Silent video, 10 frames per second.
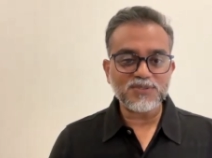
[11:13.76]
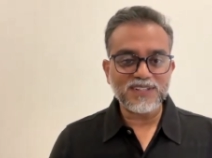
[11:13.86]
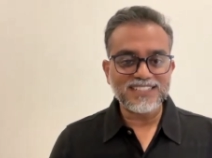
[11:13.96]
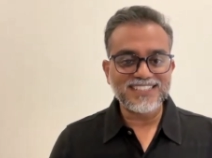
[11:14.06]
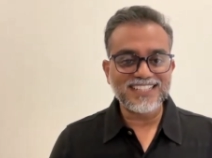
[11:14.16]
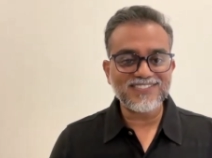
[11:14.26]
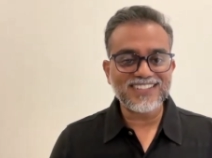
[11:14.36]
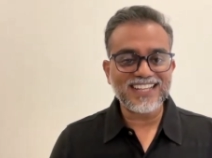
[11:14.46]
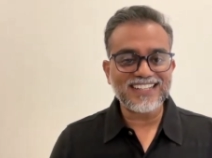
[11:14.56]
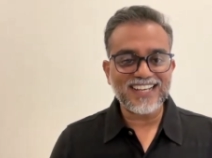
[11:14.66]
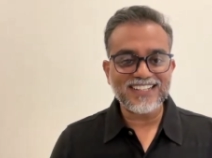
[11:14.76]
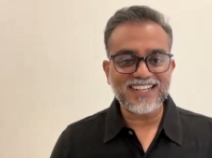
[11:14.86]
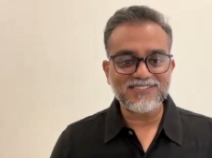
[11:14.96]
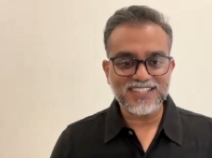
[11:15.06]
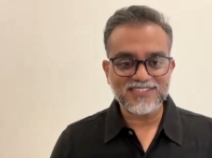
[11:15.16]
myself than I
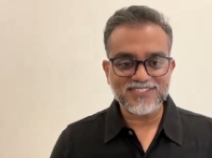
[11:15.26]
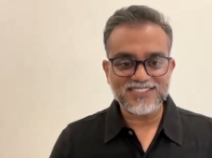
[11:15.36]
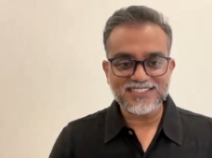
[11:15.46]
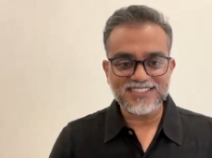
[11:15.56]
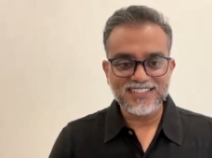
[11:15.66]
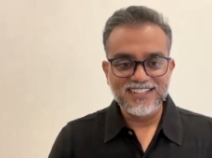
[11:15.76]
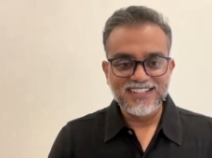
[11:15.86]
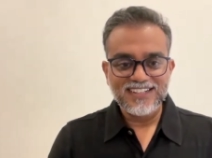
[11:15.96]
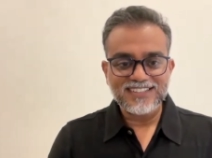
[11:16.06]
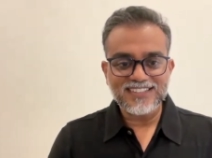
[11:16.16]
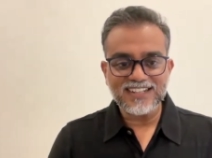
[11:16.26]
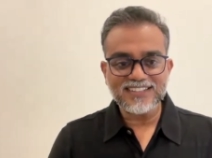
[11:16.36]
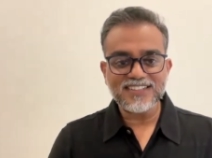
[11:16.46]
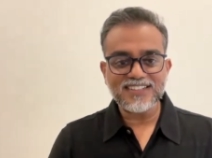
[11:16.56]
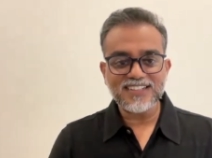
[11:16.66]
have ever
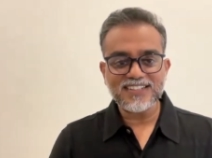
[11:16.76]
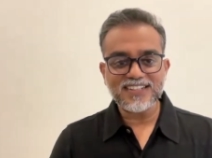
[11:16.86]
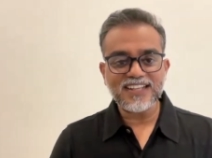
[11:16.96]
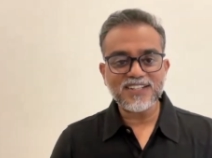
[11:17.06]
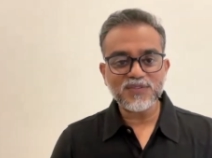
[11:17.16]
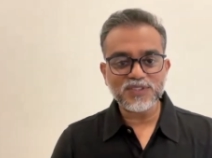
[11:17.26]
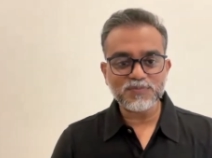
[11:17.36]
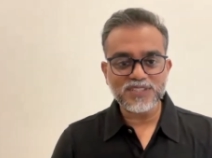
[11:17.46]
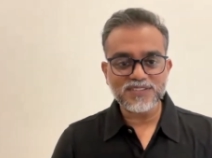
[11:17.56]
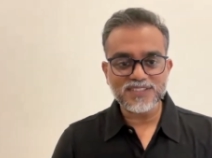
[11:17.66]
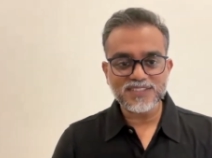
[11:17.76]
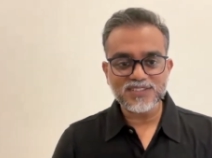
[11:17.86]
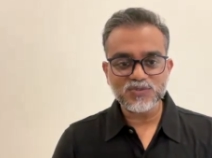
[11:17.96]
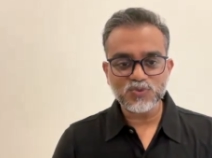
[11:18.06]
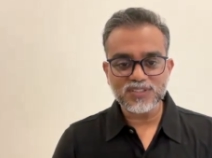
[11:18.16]
done in any of the
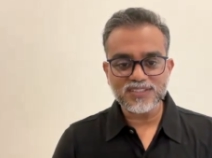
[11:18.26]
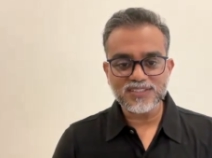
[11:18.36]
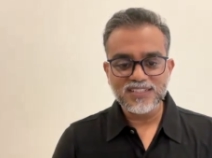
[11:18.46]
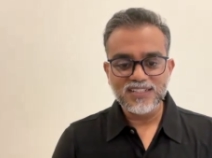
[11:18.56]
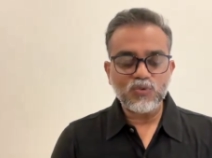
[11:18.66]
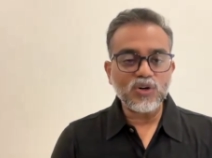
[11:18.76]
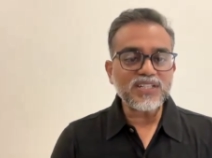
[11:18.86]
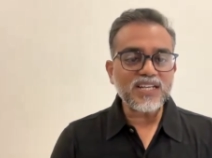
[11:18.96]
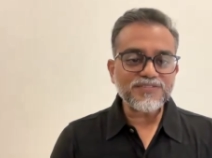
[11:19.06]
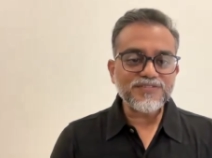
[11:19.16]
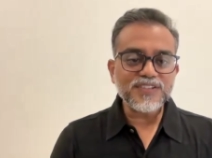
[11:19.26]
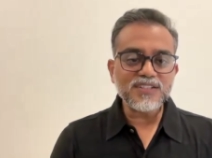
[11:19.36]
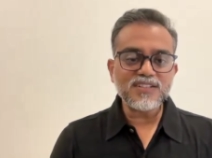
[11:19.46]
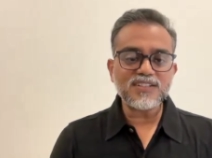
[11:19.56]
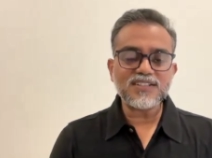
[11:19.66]
previous works what I
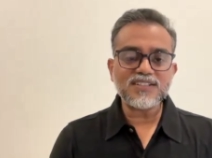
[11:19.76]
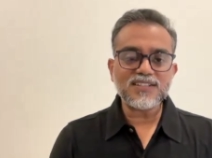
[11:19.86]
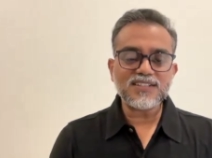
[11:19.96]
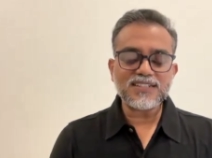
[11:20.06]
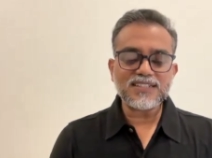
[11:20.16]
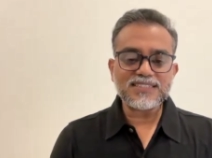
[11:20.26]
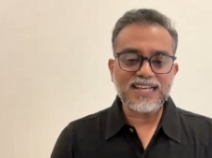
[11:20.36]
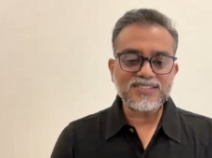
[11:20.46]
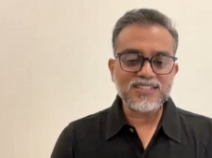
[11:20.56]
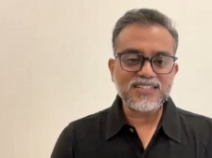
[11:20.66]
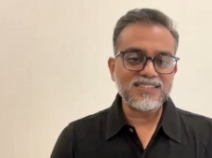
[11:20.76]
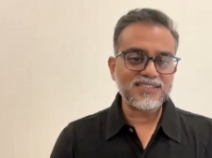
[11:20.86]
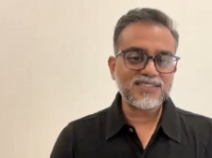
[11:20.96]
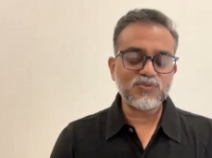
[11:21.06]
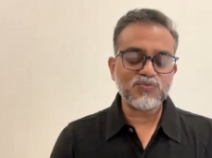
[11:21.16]
figured uh, is actually
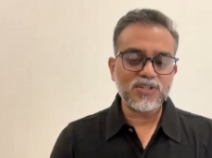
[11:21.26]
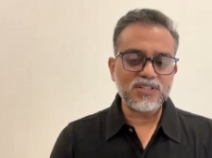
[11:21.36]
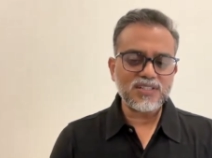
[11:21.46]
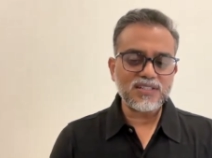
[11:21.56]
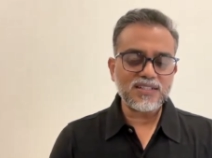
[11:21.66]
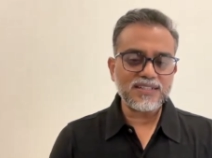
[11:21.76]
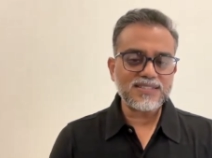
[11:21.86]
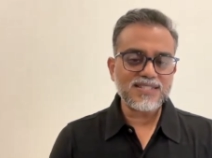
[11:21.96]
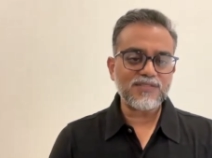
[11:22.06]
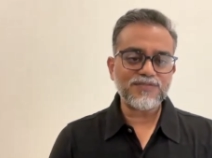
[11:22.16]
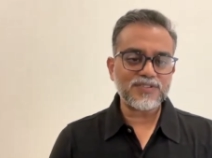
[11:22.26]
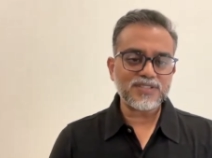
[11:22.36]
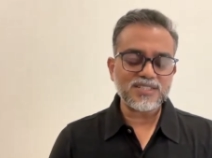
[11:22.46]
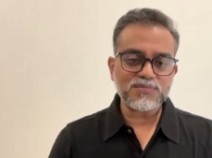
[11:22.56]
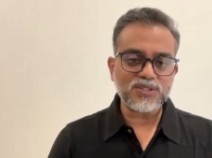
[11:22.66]
this the world itself,
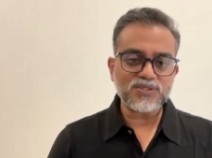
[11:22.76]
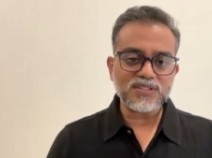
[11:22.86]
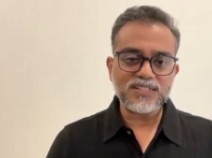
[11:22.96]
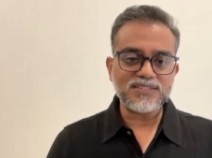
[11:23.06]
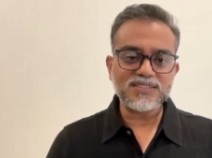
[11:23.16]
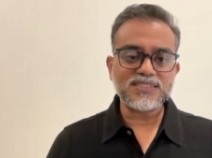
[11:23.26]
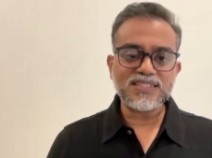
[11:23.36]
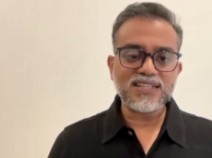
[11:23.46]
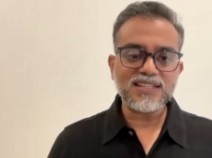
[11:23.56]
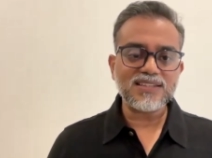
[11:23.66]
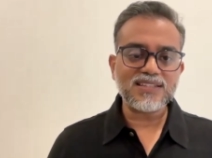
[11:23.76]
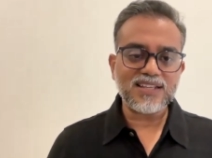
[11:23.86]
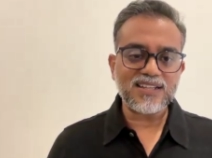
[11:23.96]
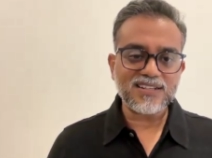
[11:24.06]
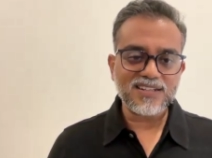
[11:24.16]
forget about industry, healthcare,